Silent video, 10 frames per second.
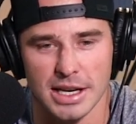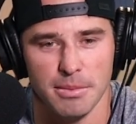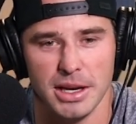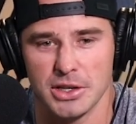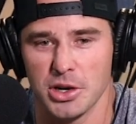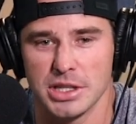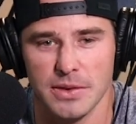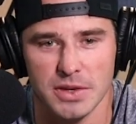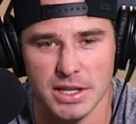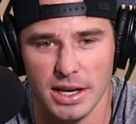I can be at church
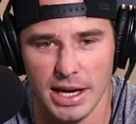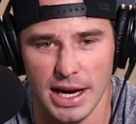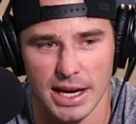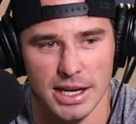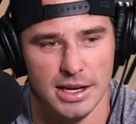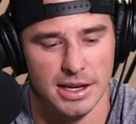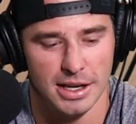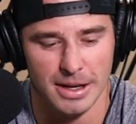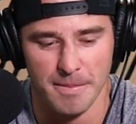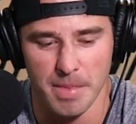every Sunday. I can,
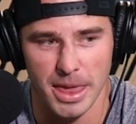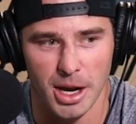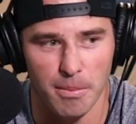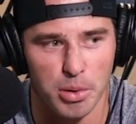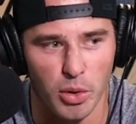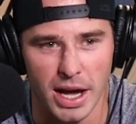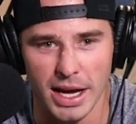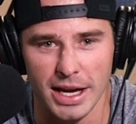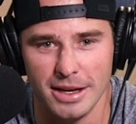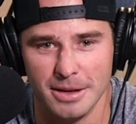you know,
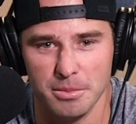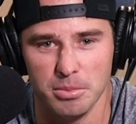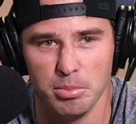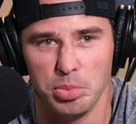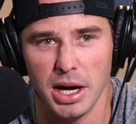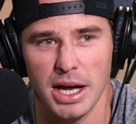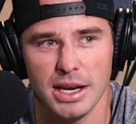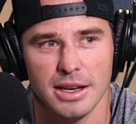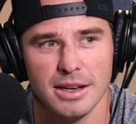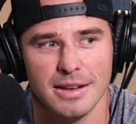pray, but